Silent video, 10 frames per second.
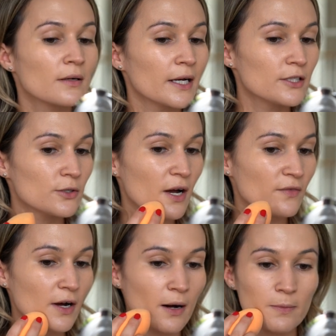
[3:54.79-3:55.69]
I do have
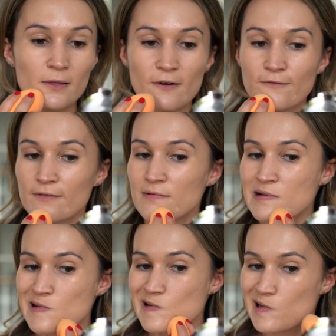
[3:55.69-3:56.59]
a couple of
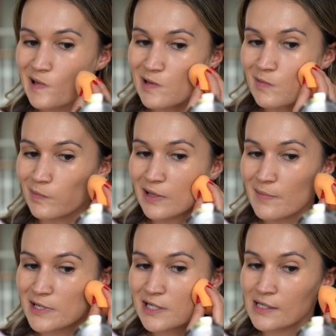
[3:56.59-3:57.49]
little
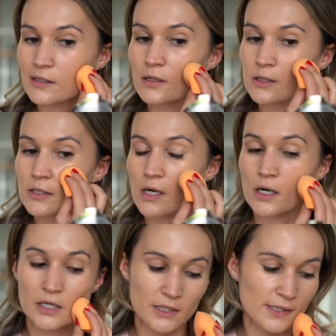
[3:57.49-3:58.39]
blemishes, little
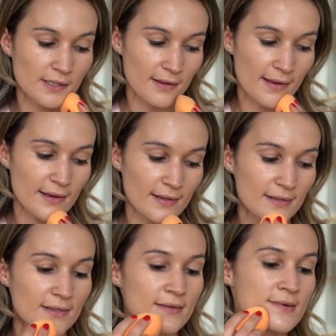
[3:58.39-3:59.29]
scars,
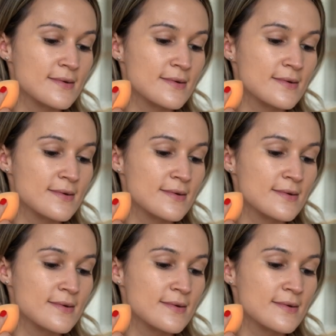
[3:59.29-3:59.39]
and